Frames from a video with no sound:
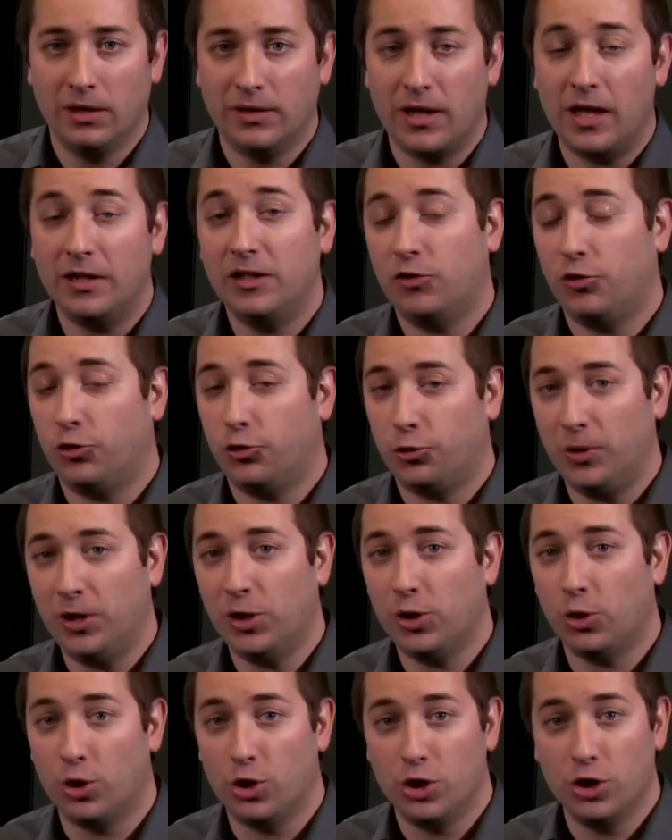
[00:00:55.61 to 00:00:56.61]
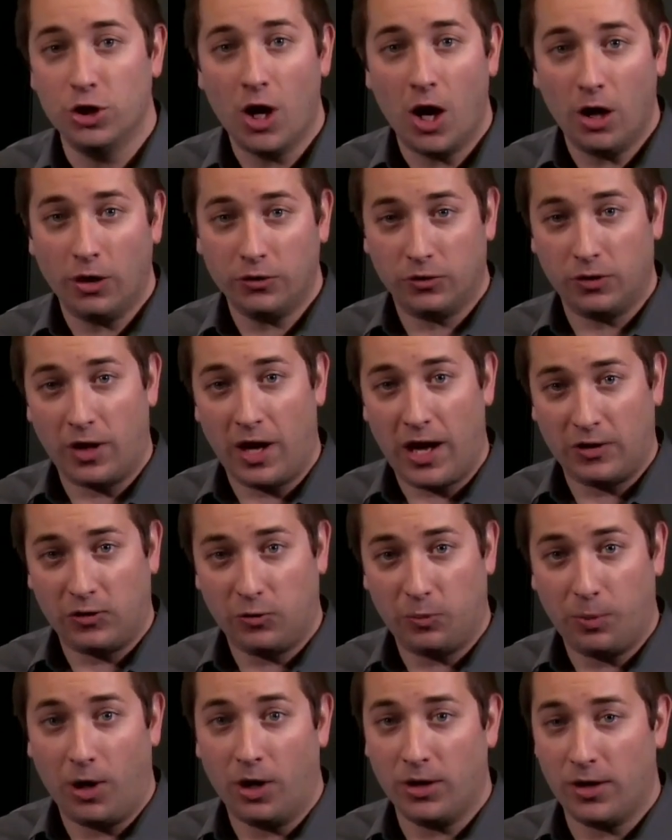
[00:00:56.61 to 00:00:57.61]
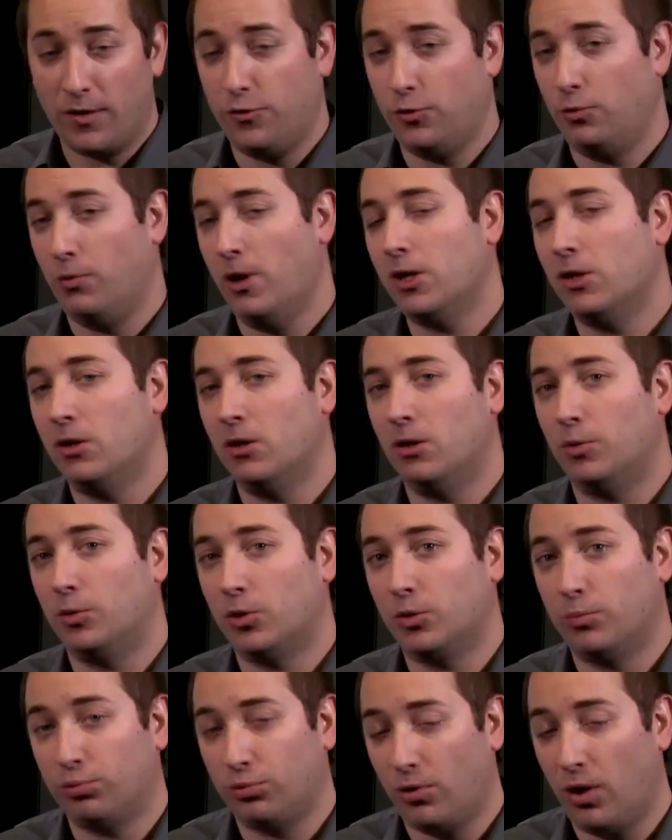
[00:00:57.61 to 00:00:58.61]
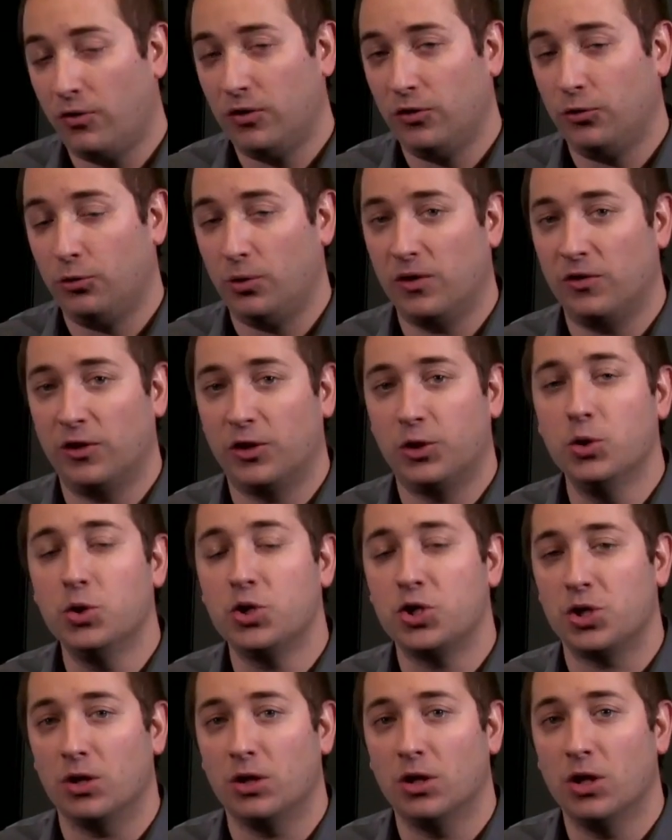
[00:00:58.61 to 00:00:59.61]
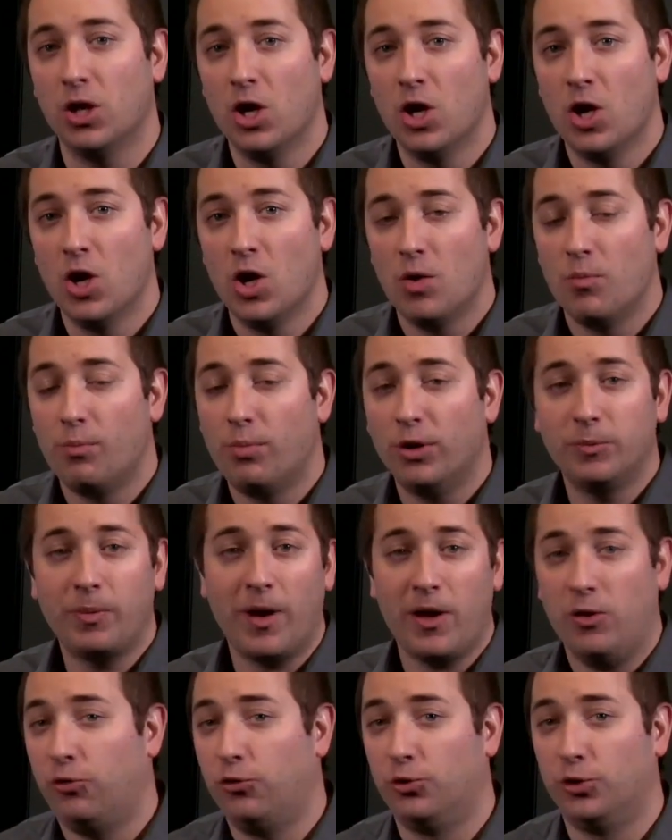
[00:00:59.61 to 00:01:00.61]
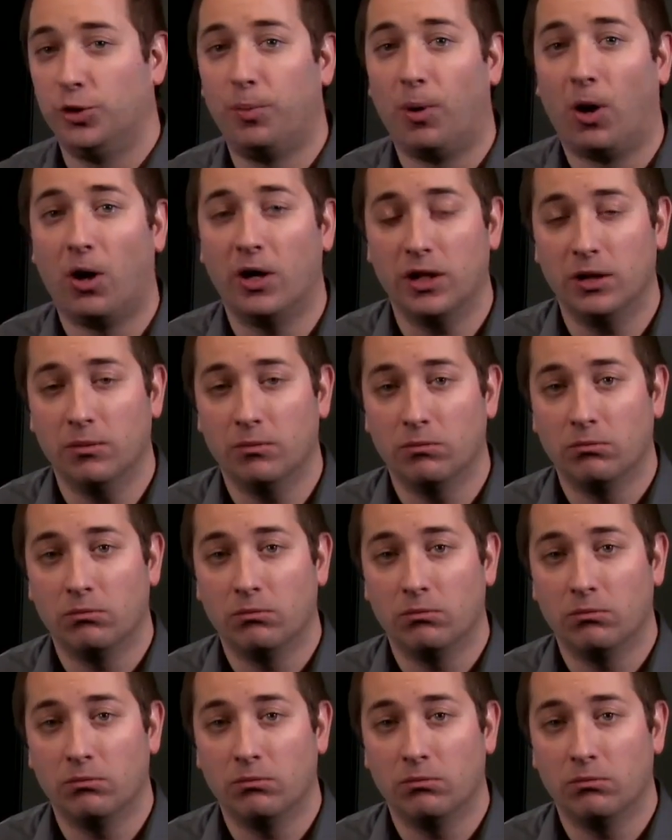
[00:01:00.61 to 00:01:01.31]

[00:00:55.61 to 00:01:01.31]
that is triggered not as part of your regular processor execution, but by a third party.